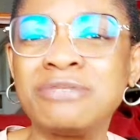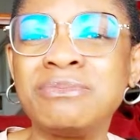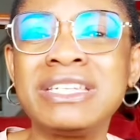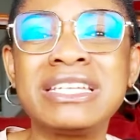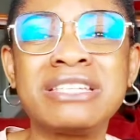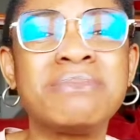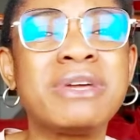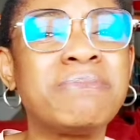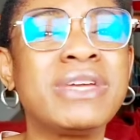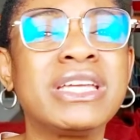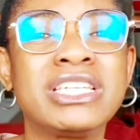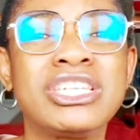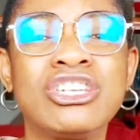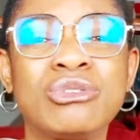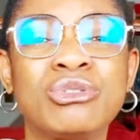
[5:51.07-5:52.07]
this may be
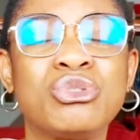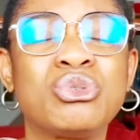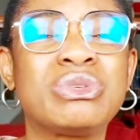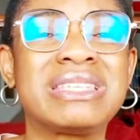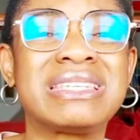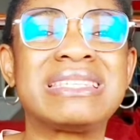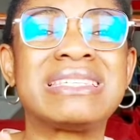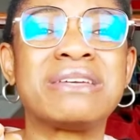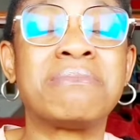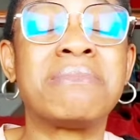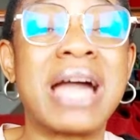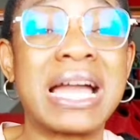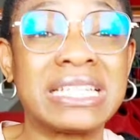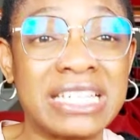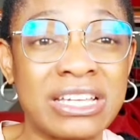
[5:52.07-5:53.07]
due to
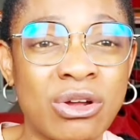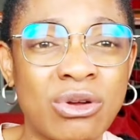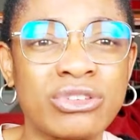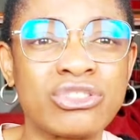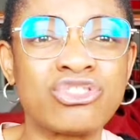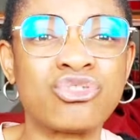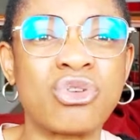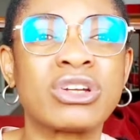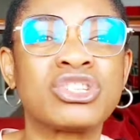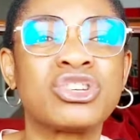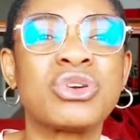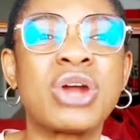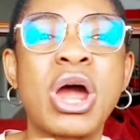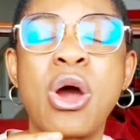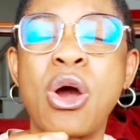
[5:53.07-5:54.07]
systematic or
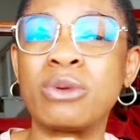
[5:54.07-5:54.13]
structural